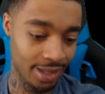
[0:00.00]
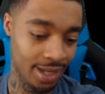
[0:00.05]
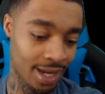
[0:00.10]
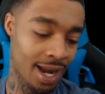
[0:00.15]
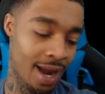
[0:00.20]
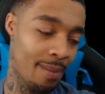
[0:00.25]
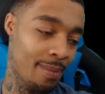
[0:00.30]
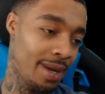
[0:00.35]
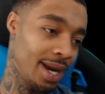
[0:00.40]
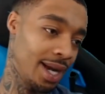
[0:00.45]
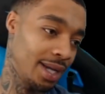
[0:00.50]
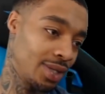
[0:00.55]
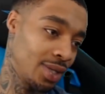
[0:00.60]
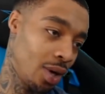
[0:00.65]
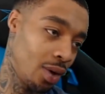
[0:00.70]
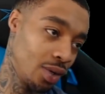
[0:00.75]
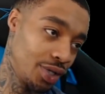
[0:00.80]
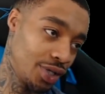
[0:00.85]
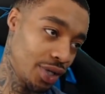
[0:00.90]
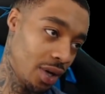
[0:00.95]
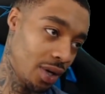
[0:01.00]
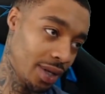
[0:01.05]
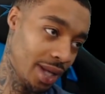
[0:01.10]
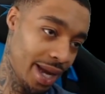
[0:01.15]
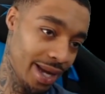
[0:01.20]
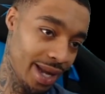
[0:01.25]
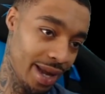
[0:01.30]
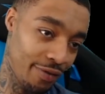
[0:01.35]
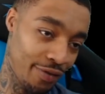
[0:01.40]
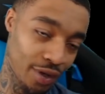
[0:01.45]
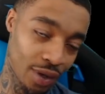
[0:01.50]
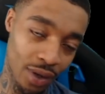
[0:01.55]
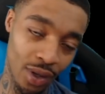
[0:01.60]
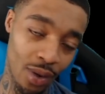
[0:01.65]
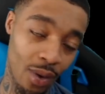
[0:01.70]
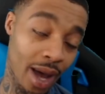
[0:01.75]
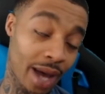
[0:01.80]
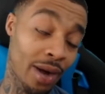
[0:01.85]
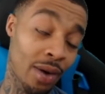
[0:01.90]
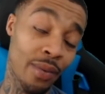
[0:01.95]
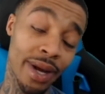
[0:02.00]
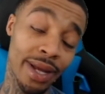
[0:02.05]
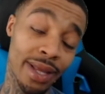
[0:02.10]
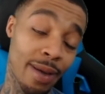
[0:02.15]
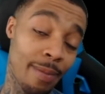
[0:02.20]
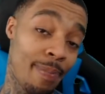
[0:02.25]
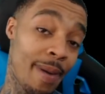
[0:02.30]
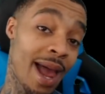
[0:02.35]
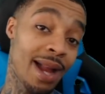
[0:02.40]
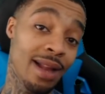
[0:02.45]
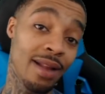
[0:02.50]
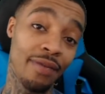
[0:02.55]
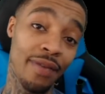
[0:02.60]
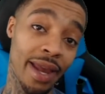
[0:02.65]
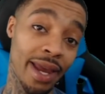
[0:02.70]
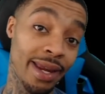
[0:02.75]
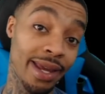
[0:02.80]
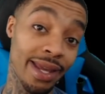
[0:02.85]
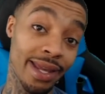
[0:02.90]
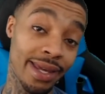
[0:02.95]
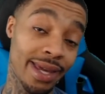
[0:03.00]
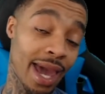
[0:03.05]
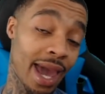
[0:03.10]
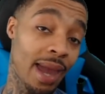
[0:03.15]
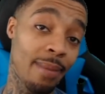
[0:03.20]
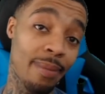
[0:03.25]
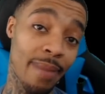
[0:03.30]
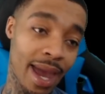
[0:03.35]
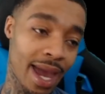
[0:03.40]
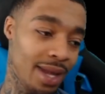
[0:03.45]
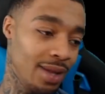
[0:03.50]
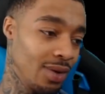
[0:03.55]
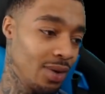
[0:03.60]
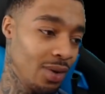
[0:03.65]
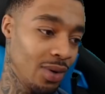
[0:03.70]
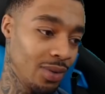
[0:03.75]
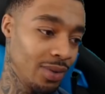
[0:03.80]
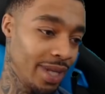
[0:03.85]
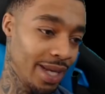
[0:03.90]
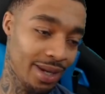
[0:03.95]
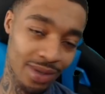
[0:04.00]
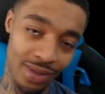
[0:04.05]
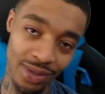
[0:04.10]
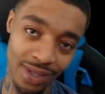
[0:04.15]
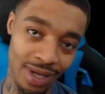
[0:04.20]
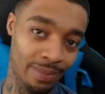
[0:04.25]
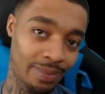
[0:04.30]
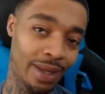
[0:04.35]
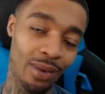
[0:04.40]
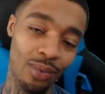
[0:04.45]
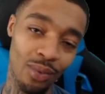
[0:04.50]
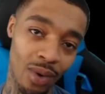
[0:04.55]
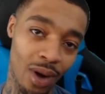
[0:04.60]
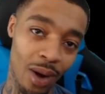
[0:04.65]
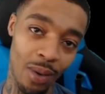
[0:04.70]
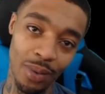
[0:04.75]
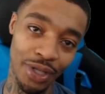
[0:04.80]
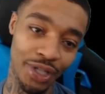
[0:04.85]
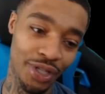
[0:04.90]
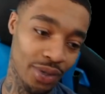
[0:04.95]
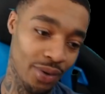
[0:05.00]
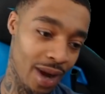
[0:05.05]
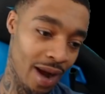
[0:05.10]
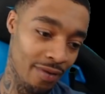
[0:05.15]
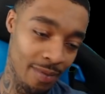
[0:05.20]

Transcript: And I mean, I told y'all, like, if you don't know how to read the back of any game manual, then there's something wrong with you.